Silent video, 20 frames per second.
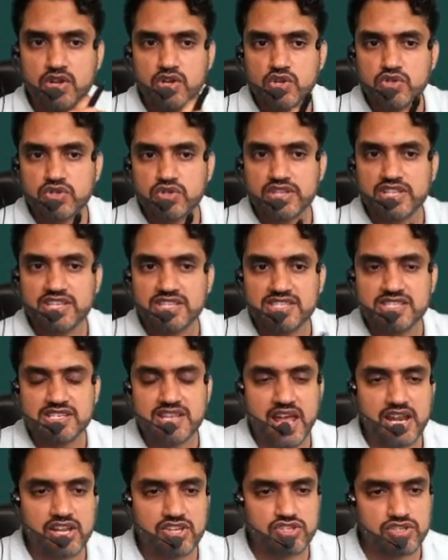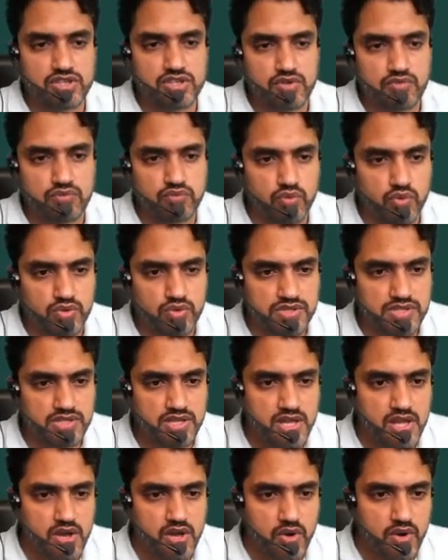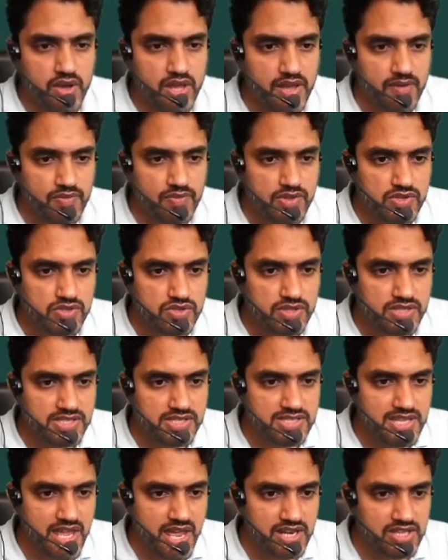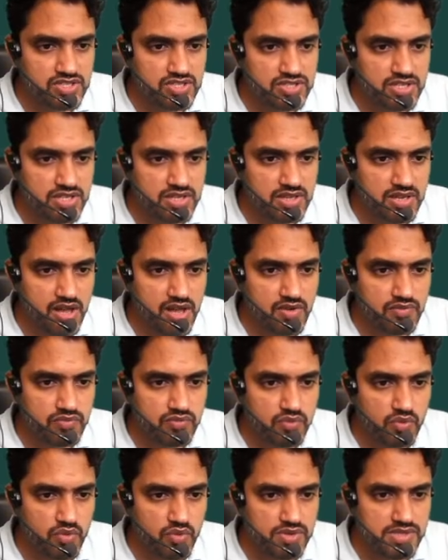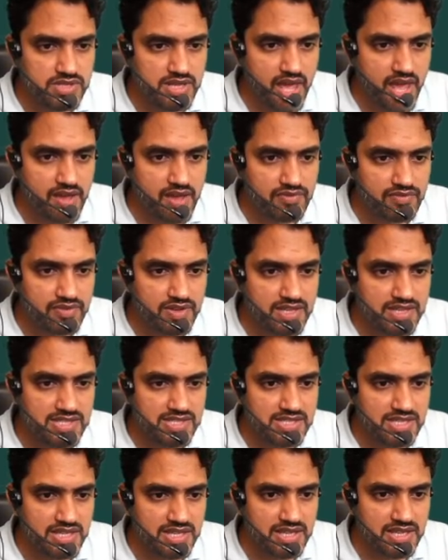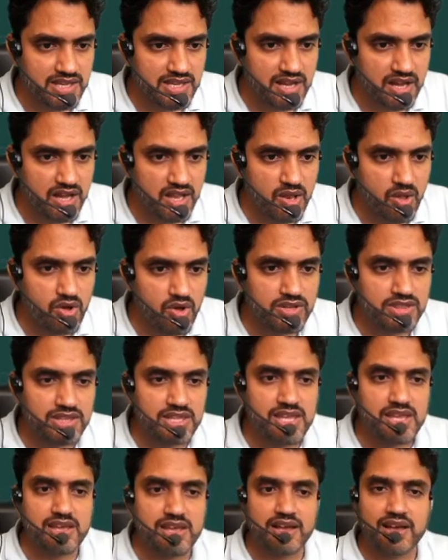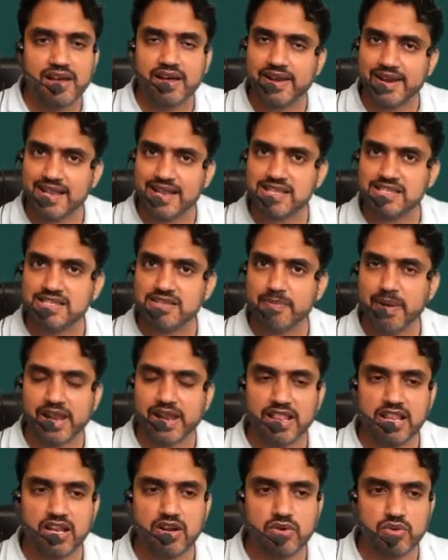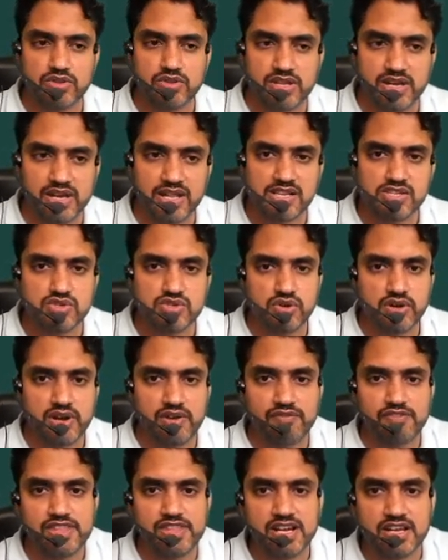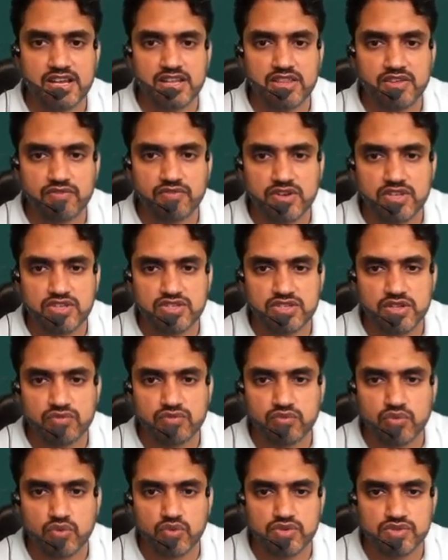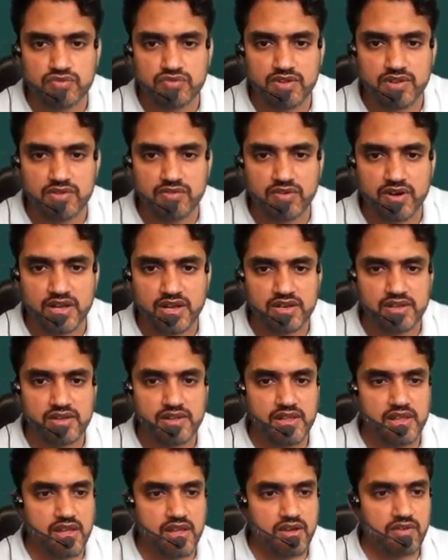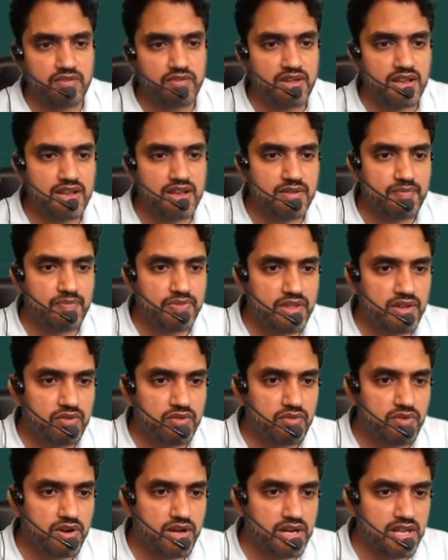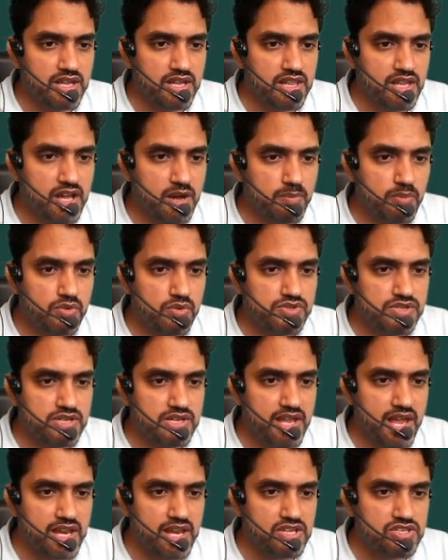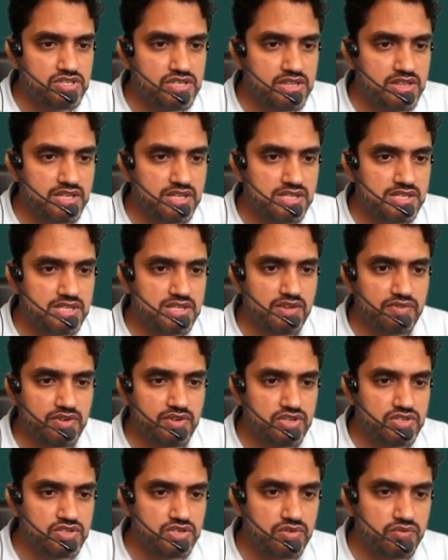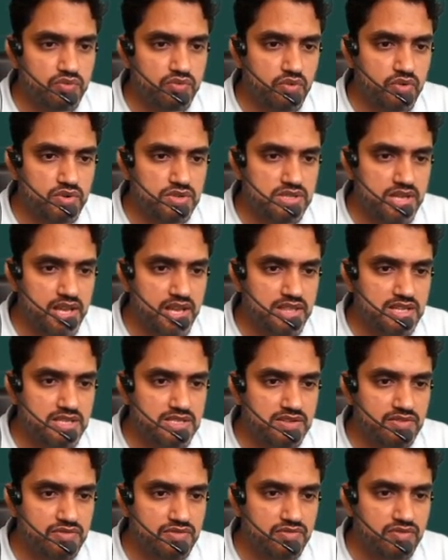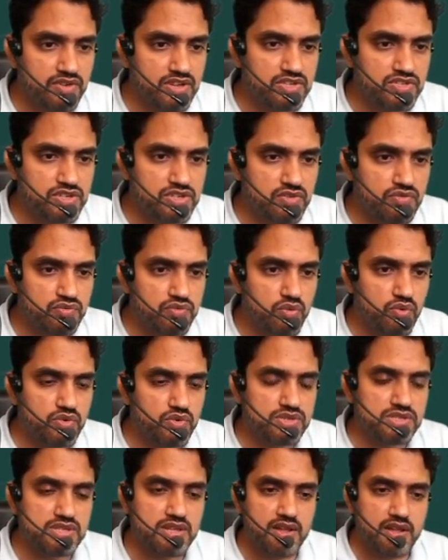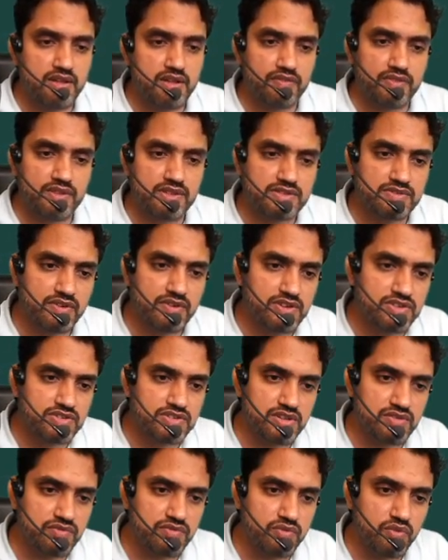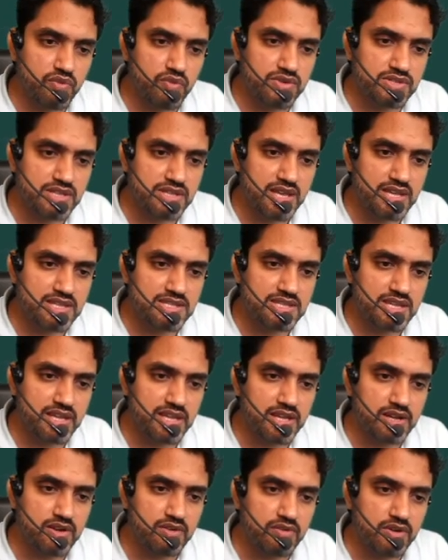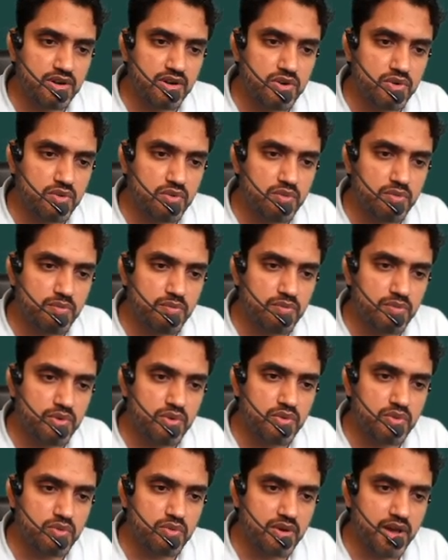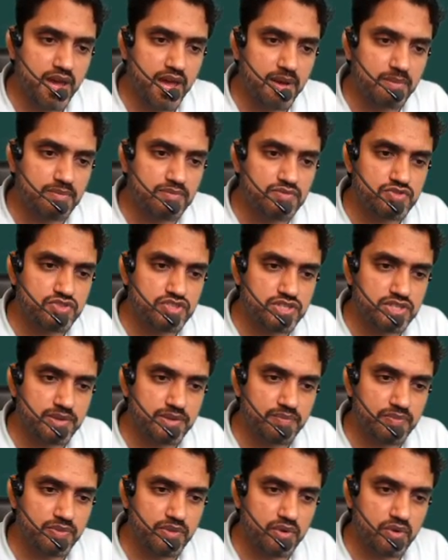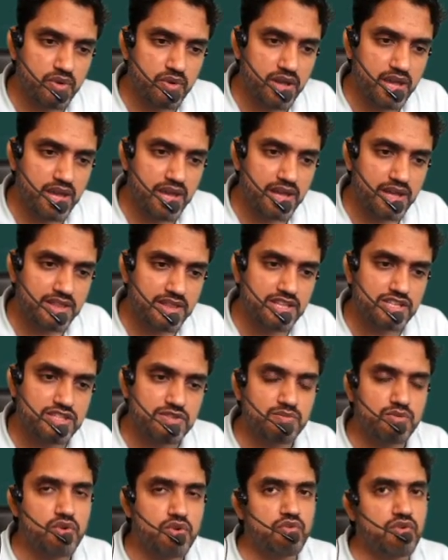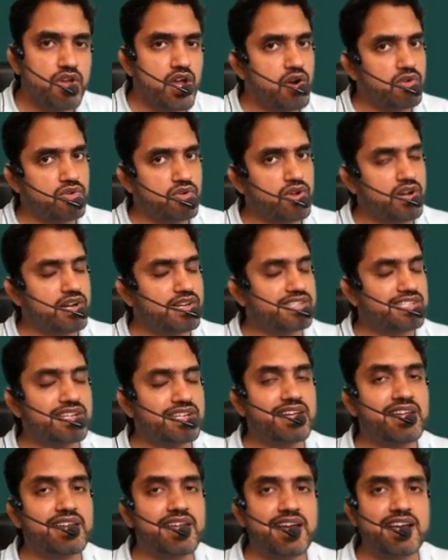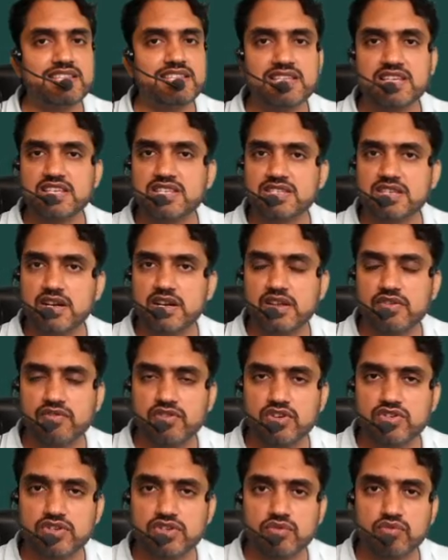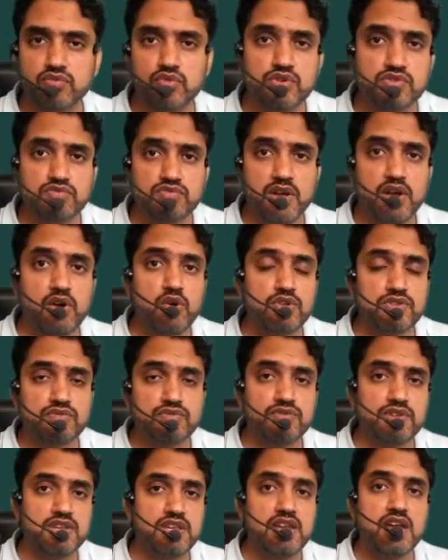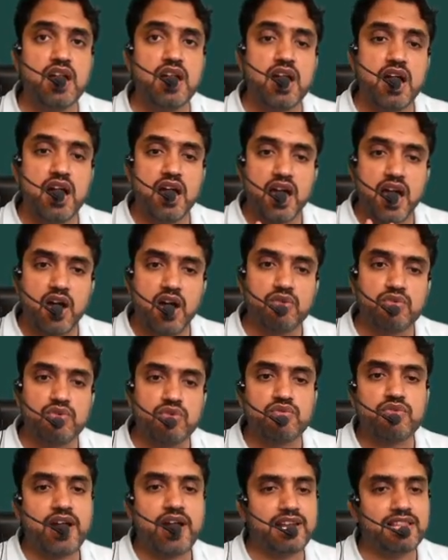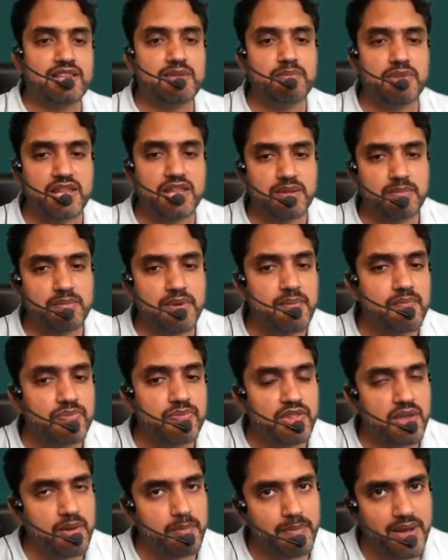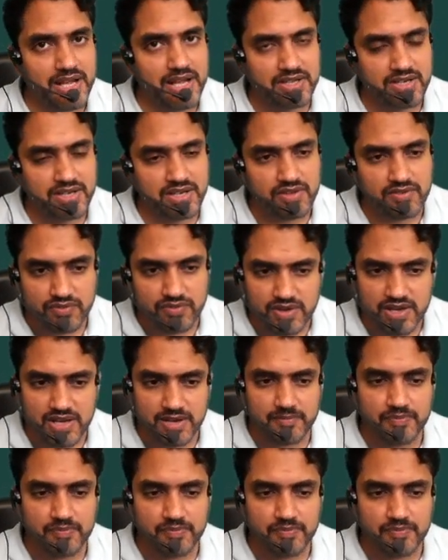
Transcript: So this is the direction of force. Okay, so this direction of force F is along the rails, parallel to the rails. So definitely the friction force will work in opposite direction. This is the friction force, and this is this friction force is equal to mu mg. Okay, this mu we have to consider as static friction force because we have to find the minimum magnetic field,